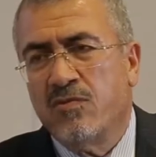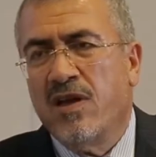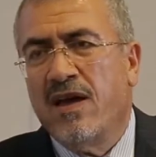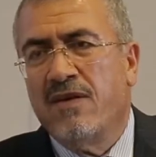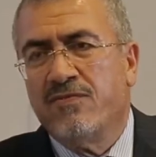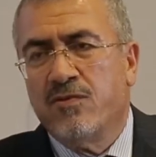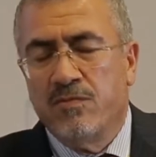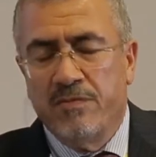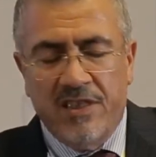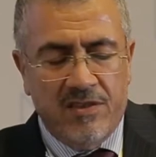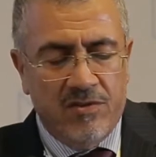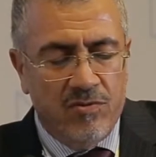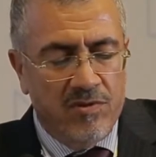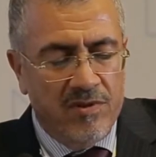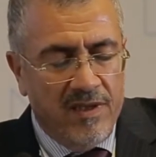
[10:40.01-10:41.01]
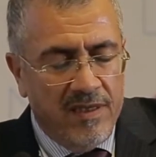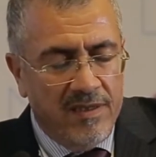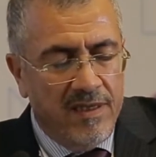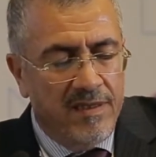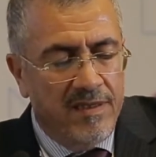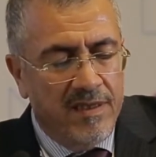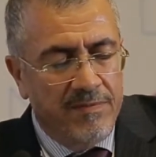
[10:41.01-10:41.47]
and we have to make sure
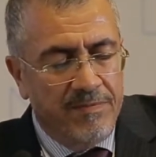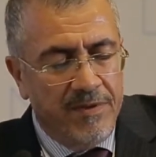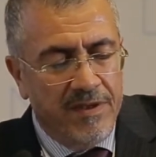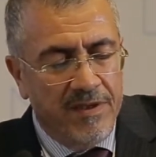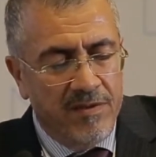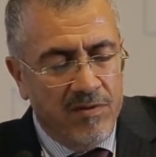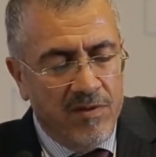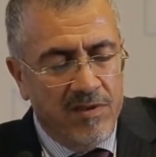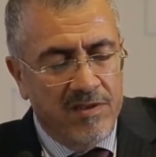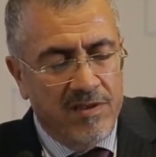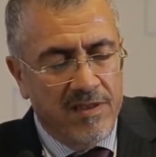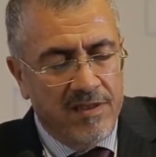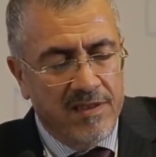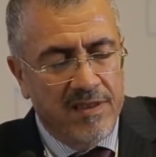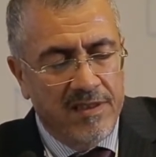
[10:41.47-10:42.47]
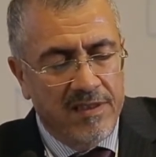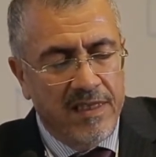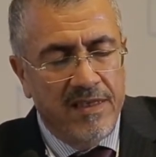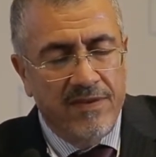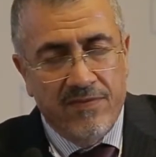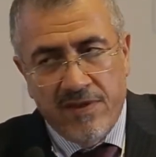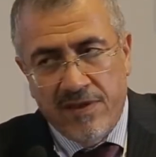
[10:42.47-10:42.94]
that underpinning knowledge is
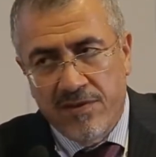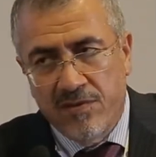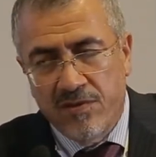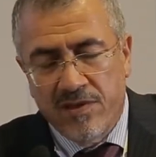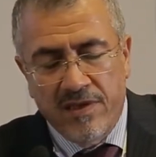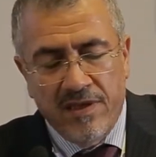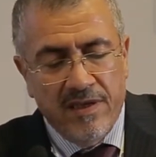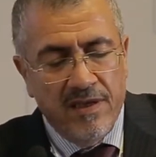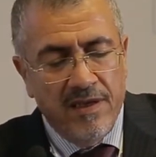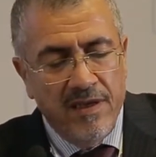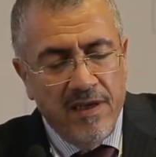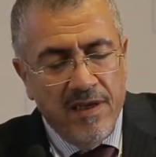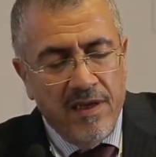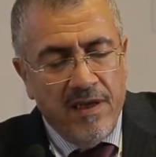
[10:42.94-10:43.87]
delivered, okay?